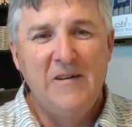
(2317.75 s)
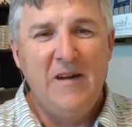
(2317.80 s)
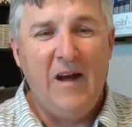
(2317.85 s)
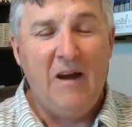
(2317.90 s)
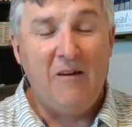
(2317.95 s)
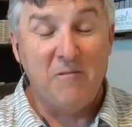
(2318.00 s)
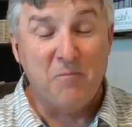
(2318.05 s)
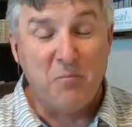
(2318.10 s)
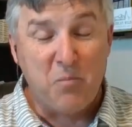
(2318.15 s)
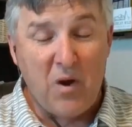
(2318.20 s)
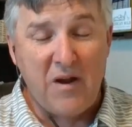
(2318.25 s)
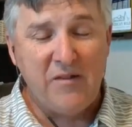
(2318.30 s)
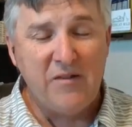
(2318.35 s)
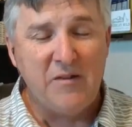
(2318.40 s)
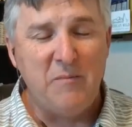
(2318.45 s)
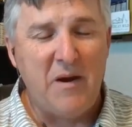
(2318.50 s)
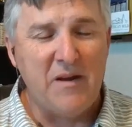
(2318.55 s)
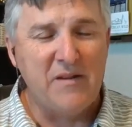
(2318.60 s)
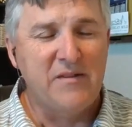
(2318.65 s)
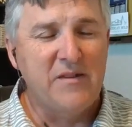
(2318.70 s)
I was bracing
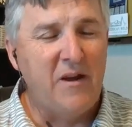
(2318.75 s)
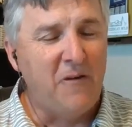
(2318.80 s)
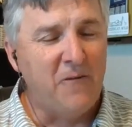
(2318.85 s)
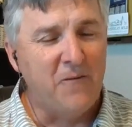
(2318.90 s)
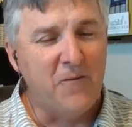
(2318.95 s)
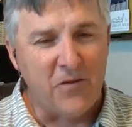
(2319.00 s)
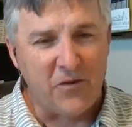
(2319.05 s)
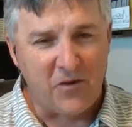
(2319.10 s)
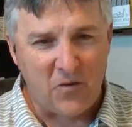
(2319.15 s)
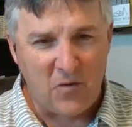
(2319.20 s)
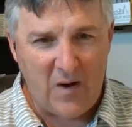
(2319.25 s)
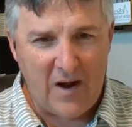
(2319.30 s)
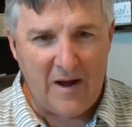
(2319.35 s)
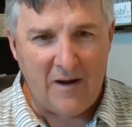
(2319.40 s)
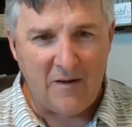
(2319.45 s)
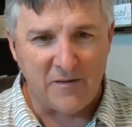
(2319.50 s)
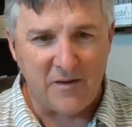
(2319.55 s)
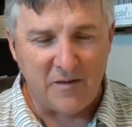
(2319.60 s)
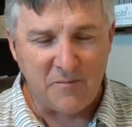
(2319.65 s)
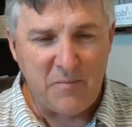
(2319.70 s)
myself for the
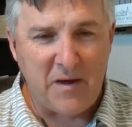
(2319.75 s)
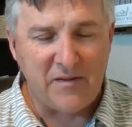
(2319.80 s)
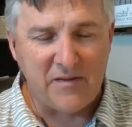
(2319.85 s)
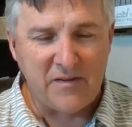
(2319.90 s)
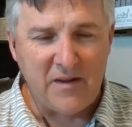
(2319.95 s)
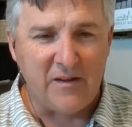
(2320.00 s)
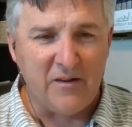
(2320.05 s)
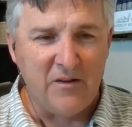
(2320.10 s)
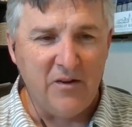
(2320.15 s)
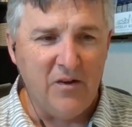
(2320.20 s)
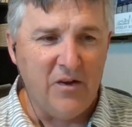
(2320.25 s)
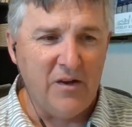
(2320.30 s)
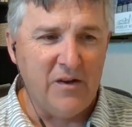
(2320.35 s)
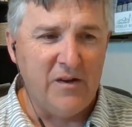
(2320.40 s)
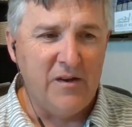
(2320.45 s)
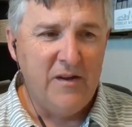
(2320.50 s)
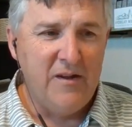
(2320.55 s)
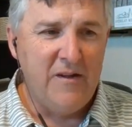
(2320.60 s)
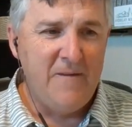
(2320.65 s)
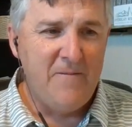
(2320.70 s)
crowds as best I could
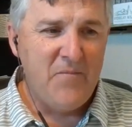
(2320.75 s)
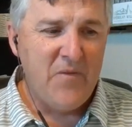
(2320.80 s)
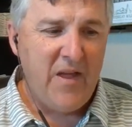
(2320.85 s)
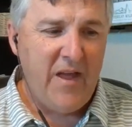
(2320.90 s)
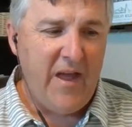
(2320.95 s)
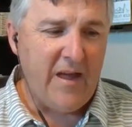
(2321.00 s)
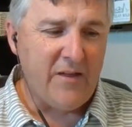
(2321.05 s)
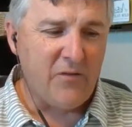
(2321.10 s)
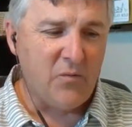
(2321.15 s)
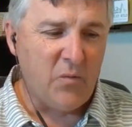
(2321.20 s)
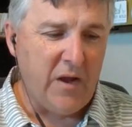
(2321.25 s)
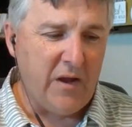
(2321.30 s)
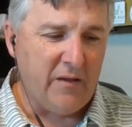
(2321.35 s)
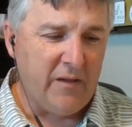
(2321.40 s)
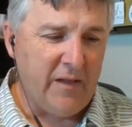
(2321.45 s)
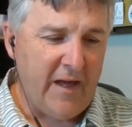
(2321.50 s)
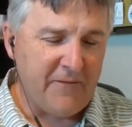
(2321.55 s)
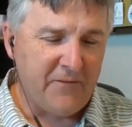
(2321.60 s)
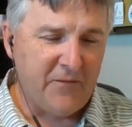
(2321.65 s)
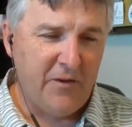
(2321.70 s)
as we
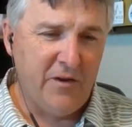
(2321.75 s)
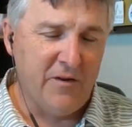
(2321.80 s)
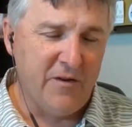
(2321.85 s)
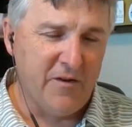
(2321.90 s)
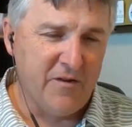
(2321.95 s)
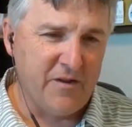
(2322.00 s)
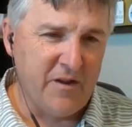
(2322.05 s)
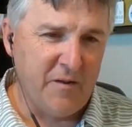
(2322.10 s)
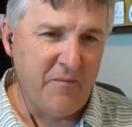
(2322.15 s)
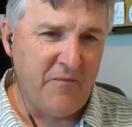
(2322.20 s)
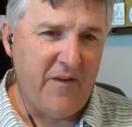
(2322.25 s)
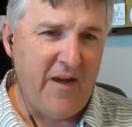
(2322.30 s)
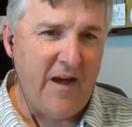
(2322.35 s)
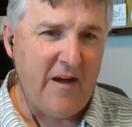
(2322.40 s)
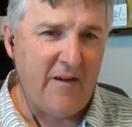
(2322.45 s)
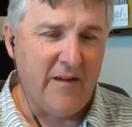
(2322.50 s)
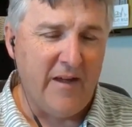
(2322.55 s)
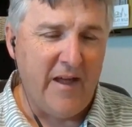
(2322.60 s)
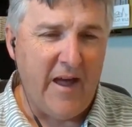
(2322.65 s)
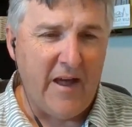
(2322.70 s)
left Little Yosemite
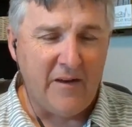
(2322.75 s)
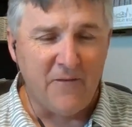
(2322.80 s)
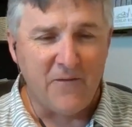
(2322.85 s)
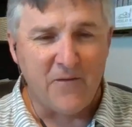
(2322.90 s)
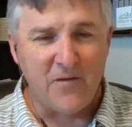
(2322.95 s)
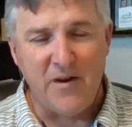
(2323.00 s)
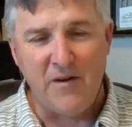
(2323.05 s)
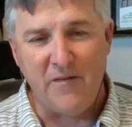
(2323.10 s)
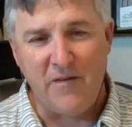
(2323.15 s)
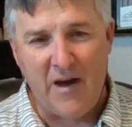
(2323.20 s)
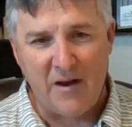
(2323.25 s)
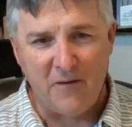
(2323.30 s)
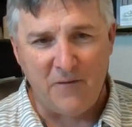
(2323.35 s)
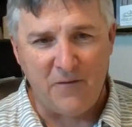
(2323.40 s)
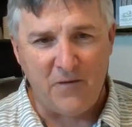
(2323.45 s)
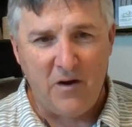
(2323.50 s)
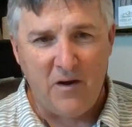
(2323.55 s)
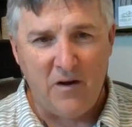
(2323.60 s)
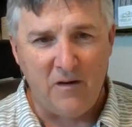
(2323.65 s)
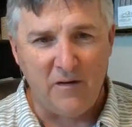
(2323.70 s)
Valley heading for Nevada
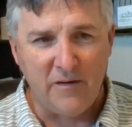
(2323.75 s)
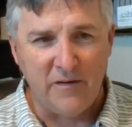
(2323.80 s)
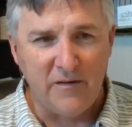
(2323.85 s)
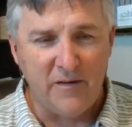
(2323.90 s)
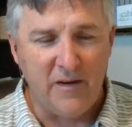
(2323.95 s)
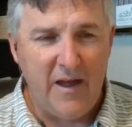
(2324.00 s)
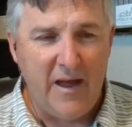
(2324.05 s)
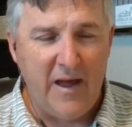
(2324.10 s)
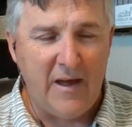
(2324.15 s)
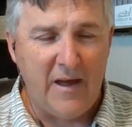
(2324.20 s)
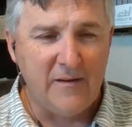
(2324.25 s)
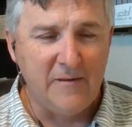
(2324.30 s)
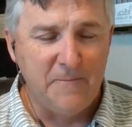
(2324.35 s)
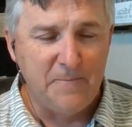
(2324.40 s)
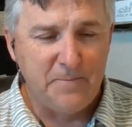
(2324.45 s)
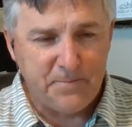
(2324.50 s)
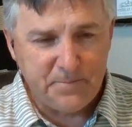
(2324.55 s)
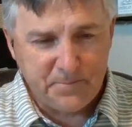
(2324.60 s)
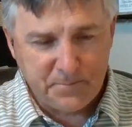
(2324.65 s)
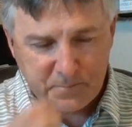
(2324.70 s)
Fall. And
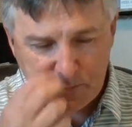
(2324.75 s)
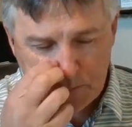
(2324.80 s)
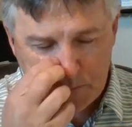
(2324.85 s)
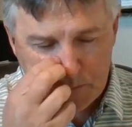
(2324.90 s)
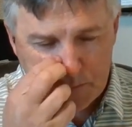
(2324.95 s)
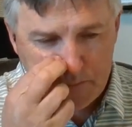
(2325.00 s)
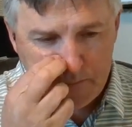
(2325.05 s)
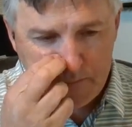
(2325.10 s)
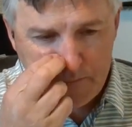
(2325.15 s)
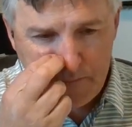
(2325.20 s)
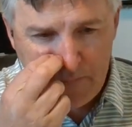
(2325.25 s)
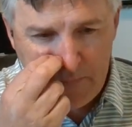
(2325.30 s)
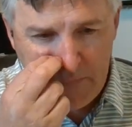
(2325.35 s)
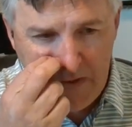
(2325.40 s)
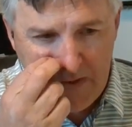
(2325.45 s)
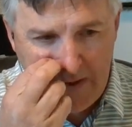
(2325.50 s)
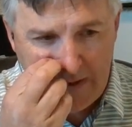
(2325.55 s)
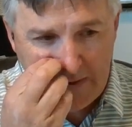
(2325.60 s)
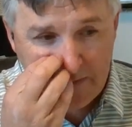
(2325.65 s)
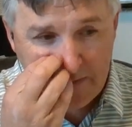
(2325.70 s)

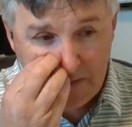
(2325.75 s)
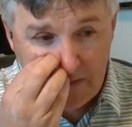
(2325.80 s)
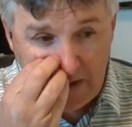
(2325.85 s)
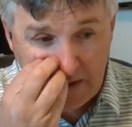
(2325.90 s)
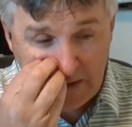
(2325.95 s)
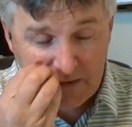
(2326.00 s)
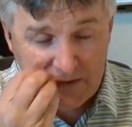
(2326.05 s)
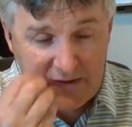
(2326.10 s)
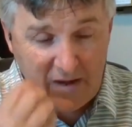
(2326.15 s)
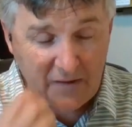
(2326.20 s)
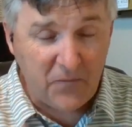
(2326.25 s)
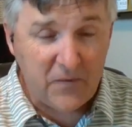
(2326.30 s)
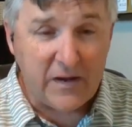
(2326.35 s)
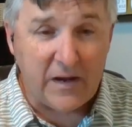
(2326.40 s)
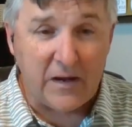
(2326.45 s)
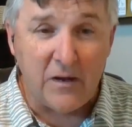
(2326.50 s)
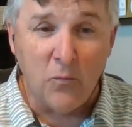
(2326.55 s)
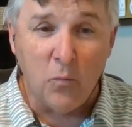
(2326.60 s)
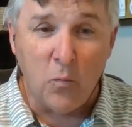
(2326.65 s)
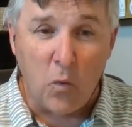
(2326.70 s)
it's definitely
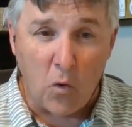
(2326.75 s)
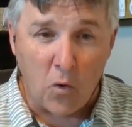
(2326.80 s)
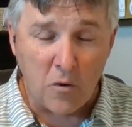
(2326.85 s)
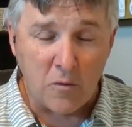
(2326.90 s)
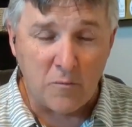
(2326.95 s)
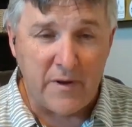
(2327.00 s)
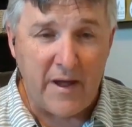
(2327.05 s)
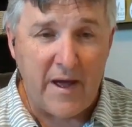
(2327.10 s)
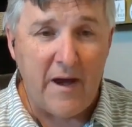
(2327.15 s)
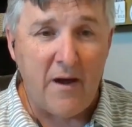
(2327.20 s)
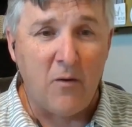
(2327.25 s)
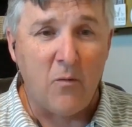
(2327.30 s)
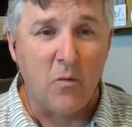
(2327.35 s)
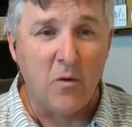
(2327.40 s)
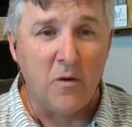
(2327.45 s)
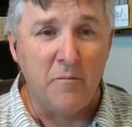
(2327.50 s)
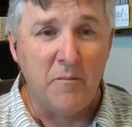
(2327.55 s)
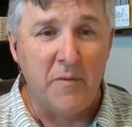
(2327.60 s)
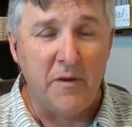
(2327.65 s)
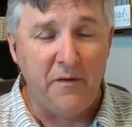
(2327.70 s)
getting warm now.
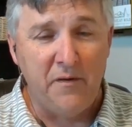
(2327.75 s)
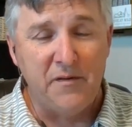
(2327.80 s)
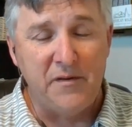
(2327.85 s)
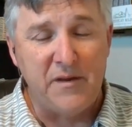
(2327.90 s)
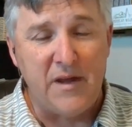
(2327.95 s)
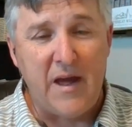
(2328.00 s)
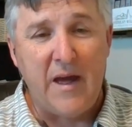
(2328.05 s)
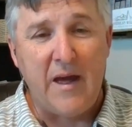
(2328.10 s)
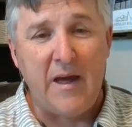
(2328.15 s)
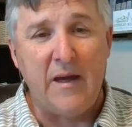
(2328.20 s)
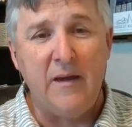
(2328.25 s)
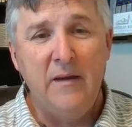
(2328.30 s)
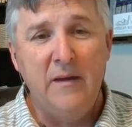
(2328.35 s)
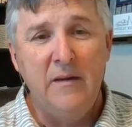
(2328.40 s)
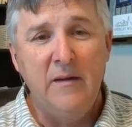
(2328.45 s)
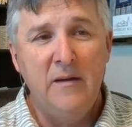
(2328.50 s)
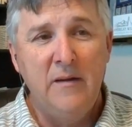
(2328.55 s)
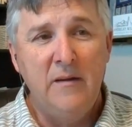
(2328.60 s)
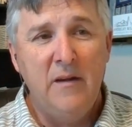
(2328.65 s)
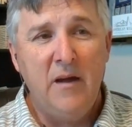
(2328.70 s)
We're in the middle of the day.
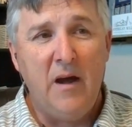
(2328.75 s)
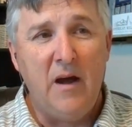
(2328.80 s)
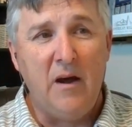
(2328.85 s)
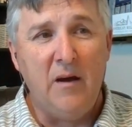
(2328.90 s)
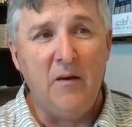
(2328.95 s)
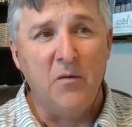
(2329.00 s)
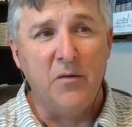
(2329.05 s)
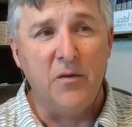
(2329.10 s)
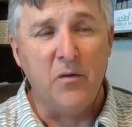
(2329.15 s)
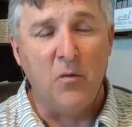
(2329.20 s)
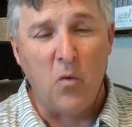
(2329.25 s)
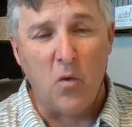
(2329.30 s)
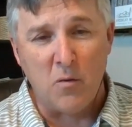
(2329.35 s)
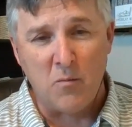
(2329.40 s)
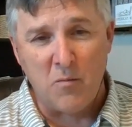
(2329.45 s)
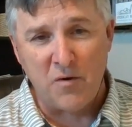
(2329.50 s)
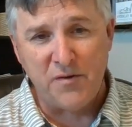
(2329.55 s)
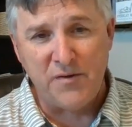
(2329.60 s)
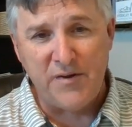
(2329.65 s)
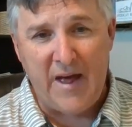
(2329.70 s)
It was a
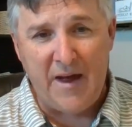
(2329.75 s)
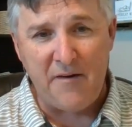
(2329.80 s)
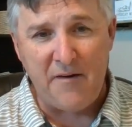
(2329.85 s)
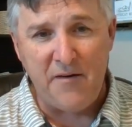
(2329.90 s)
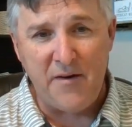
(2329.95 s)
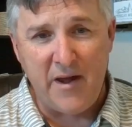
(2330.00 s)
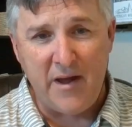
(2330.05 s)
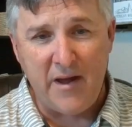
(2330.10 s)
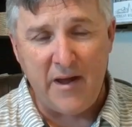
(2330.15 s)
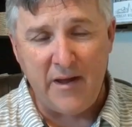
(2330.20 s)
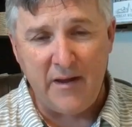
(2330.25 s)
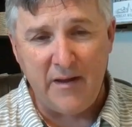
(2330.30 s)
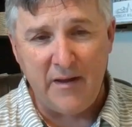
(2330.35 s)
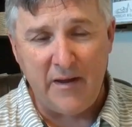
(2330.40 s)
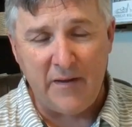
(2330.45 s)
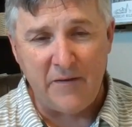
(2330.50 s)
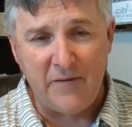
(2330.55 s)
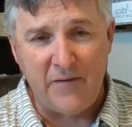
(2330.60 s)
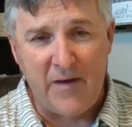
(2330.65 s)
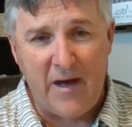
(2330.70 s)
warmer Saturday
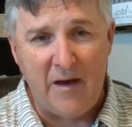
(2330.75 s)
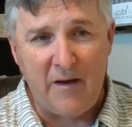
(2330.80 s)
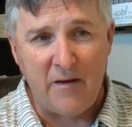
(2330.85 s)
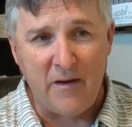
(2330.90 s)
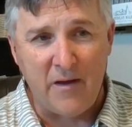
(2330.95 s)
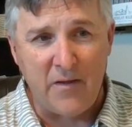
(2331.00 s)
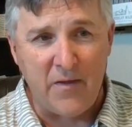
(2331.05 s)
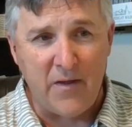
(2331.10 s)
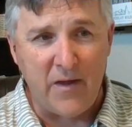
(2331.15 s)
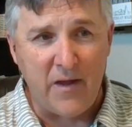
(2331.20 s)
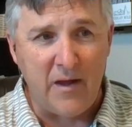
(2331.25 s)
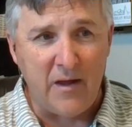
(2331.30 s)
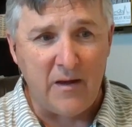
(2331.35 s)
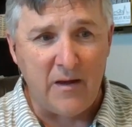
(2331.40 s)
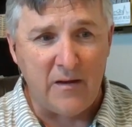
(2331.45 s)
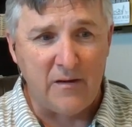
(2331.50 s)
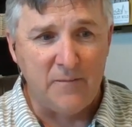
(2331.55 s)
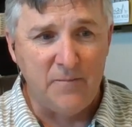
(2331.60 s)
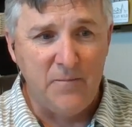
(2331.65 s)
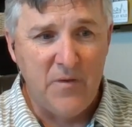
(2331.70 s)
in the valley.
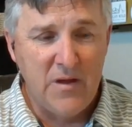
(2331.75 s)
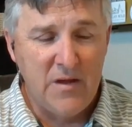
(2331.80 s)
The